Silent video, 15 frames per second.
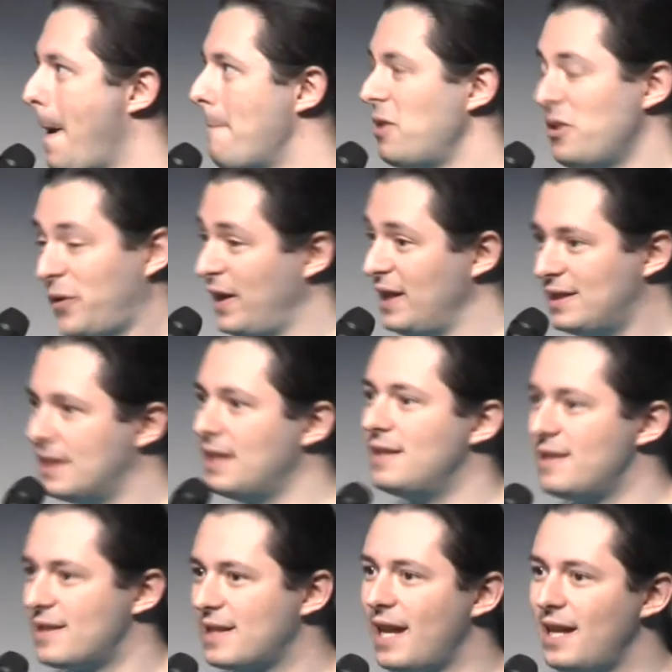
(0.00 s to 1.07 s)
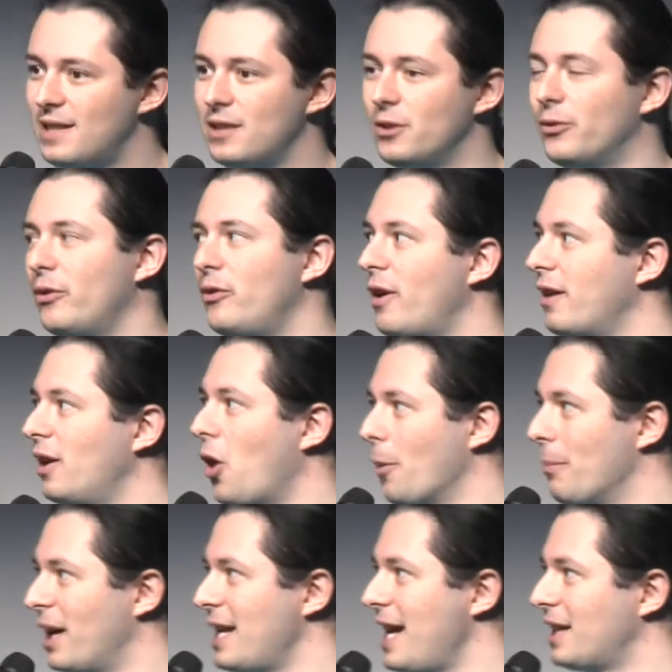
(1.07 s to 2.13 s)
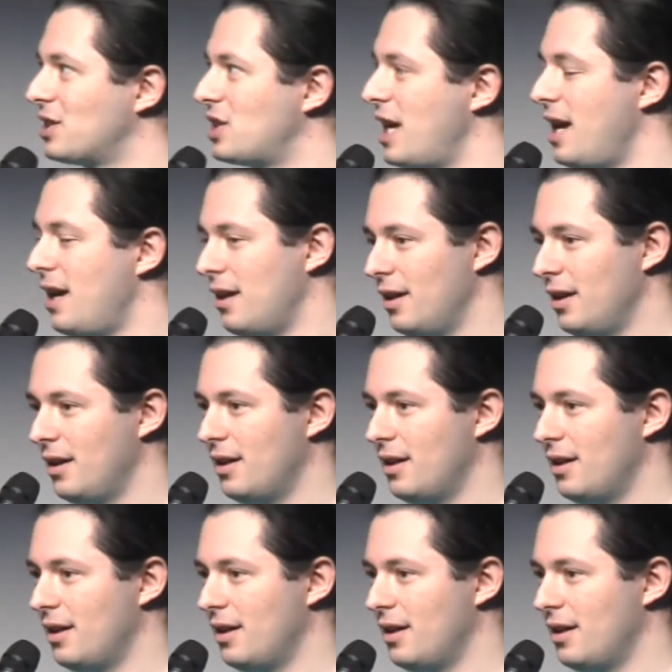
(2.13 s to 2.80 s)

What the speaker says: But things didn't stay still for very long. By next year,